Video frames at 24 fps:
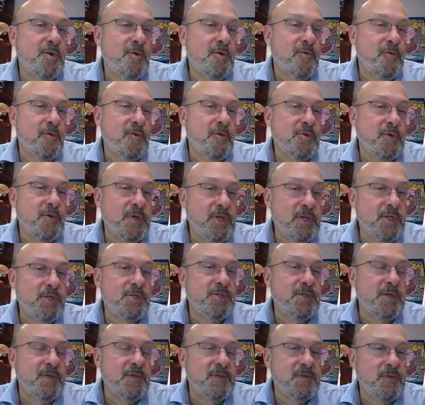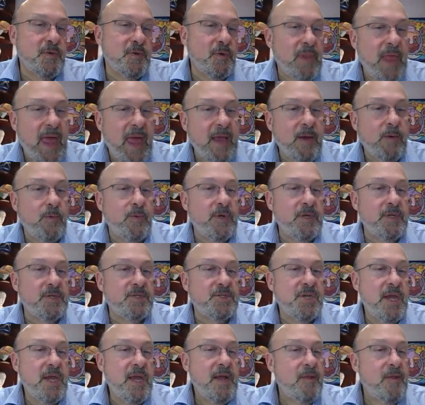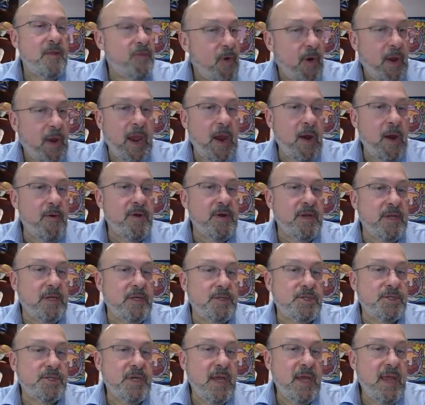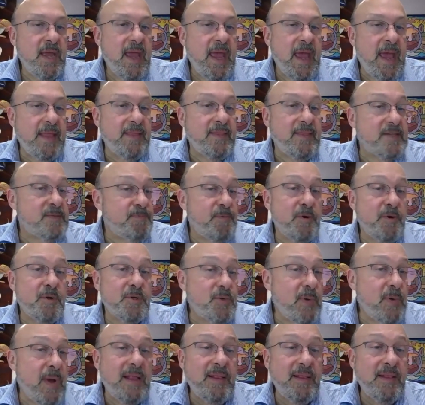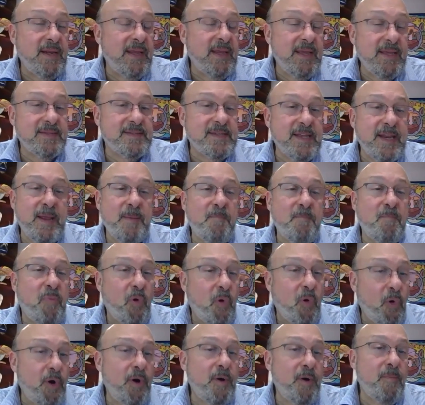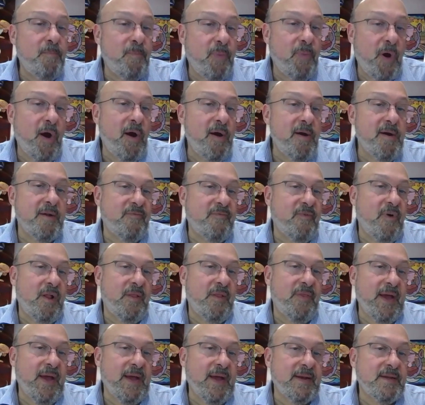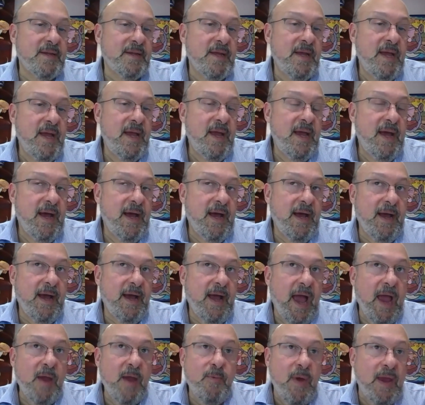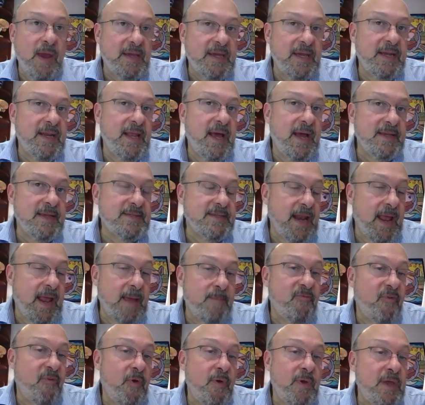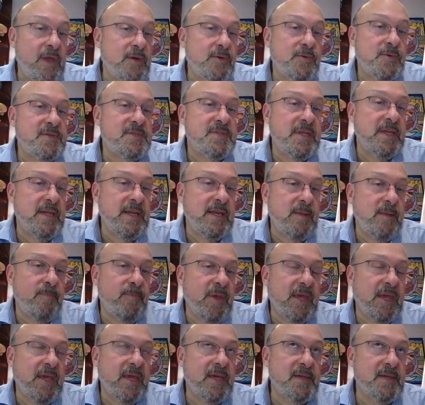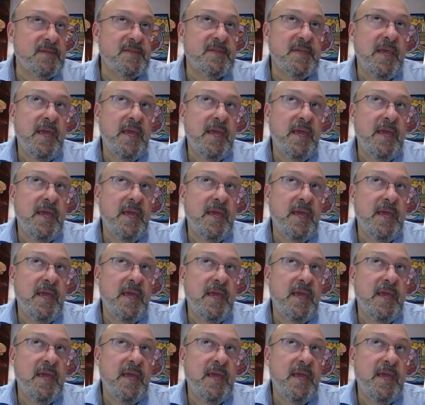their traditions, their language, their heritage. And spirituality is an important part of all that. I recognize that I'm very interested in it because,